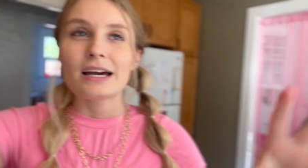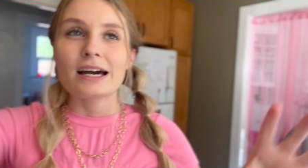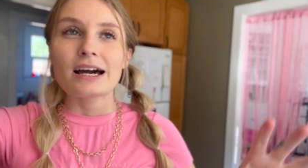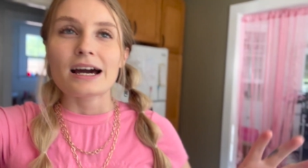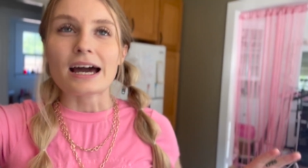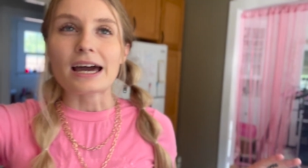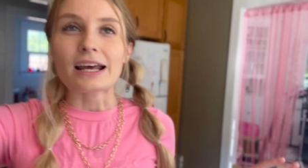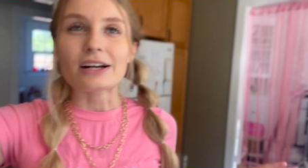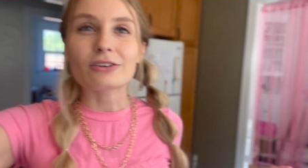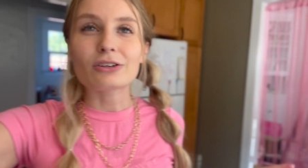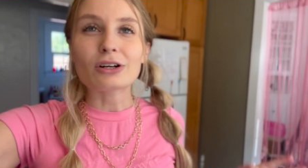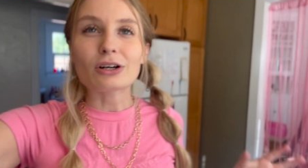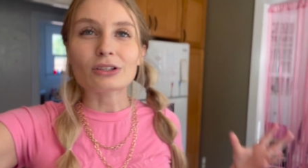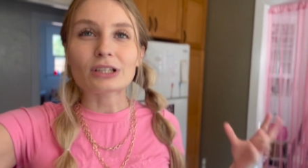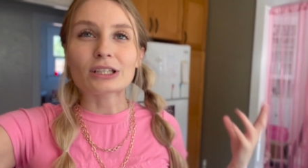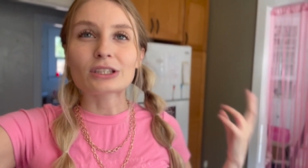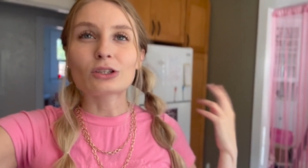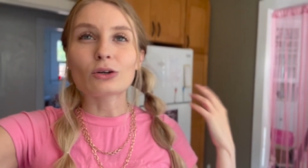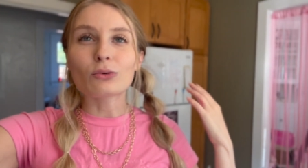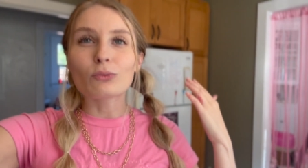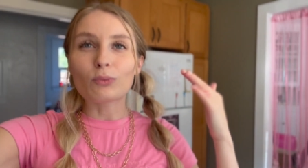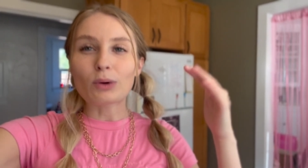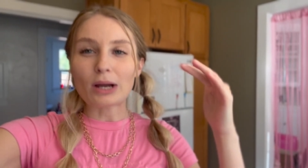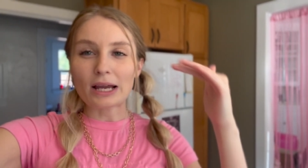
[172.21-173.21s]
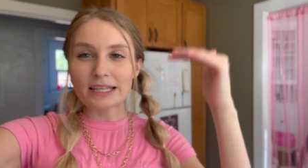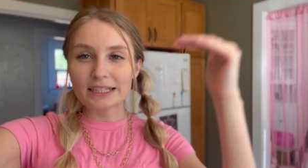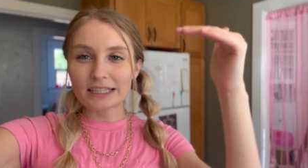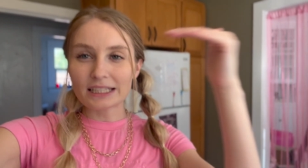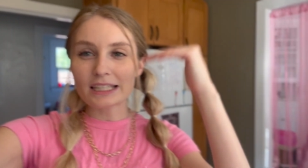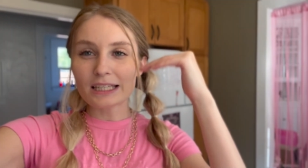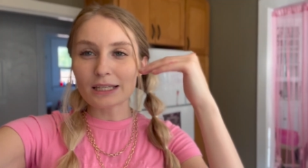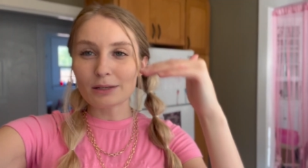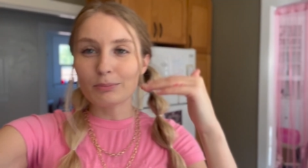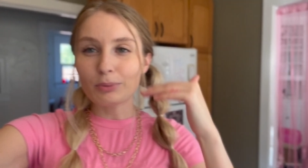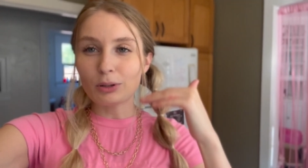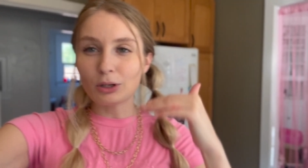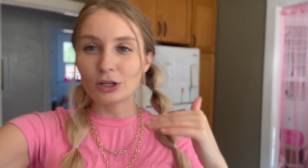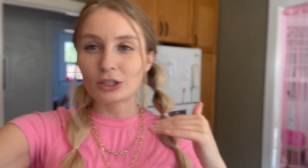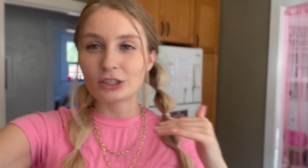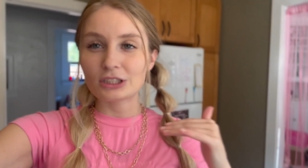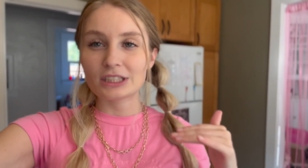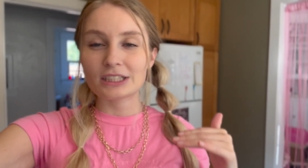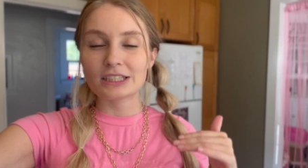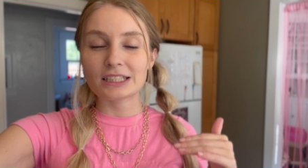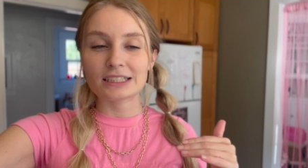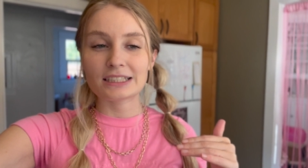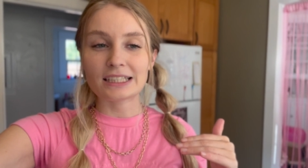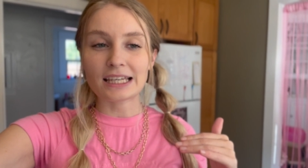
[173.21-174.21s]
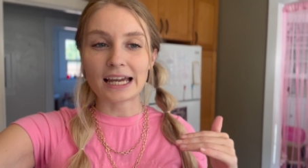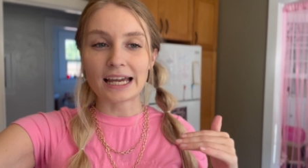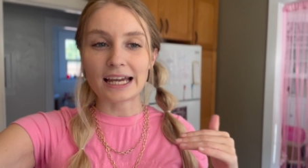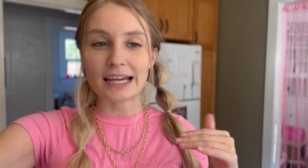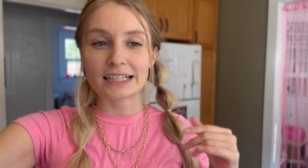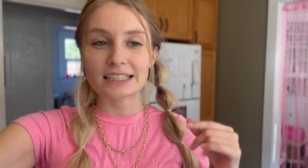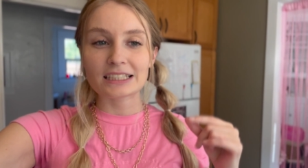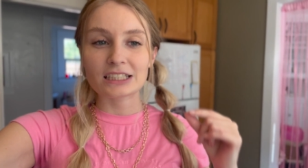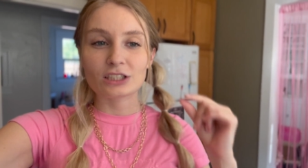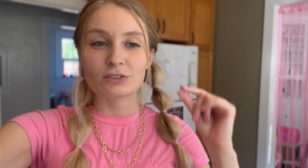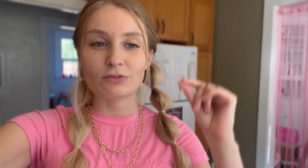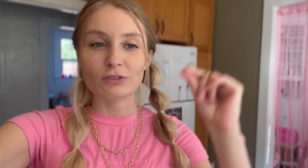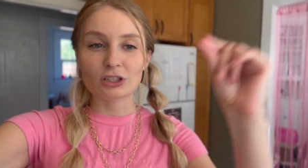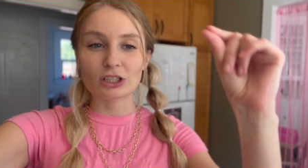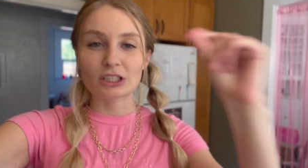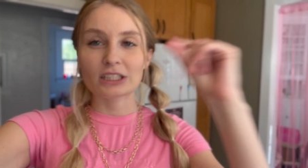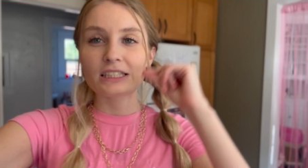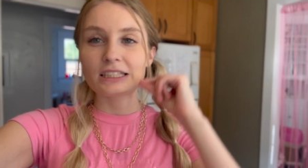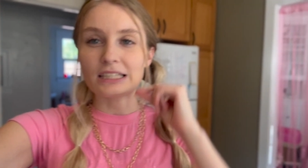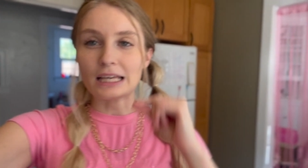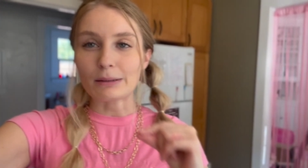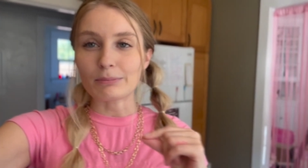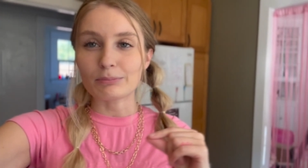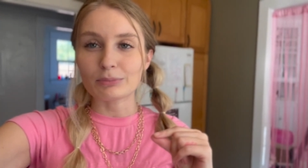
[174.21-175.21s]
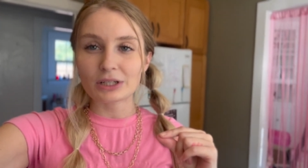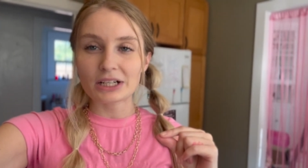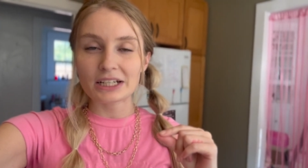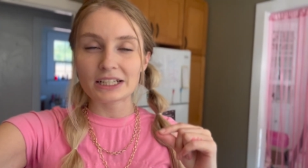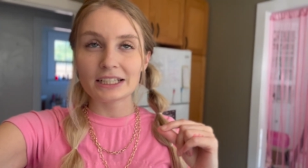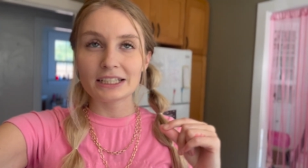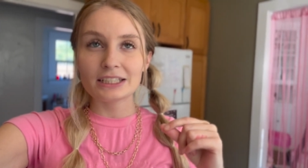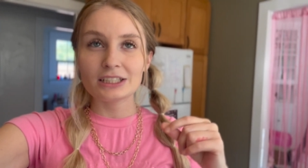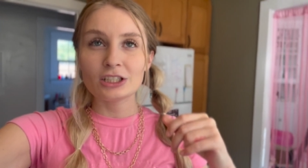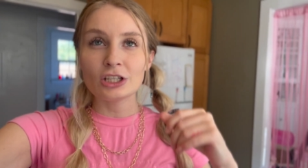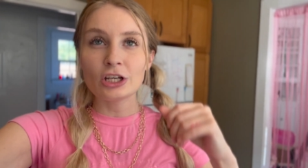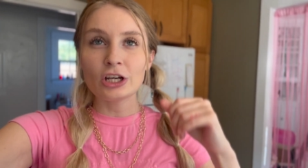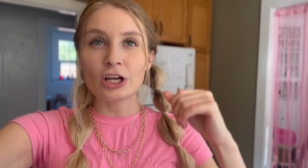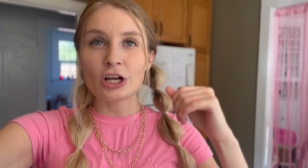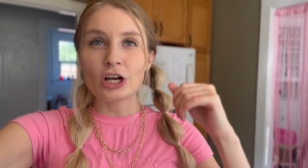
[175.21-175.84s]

I don't know, like the way that he puts the text, it's very separated.